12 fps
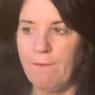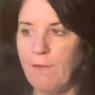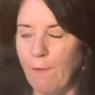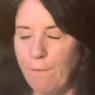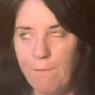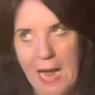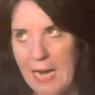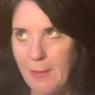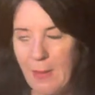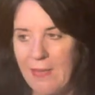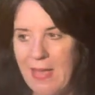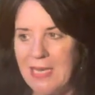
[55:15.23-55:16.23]
So finally
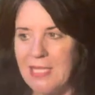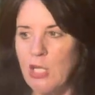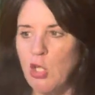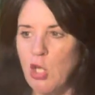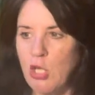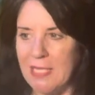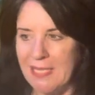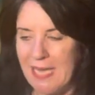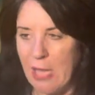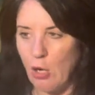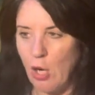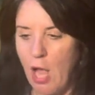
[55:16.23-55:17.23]
made that decision to
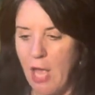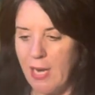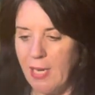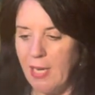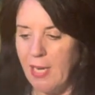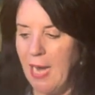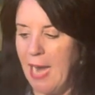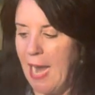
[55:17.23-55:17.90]
settle on it.